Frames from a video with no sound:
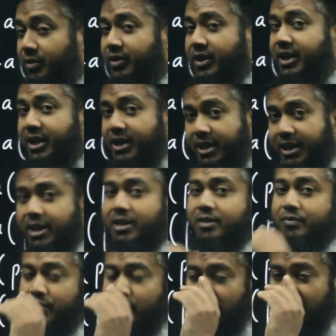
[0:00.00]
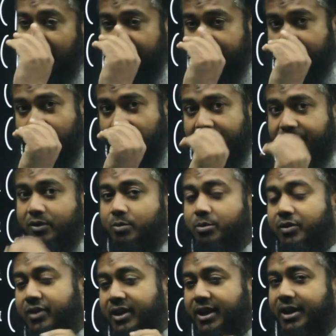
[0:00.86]
very careful and you have to
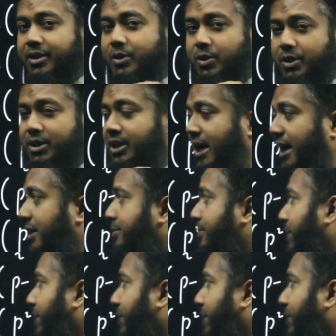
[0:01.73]
be very good at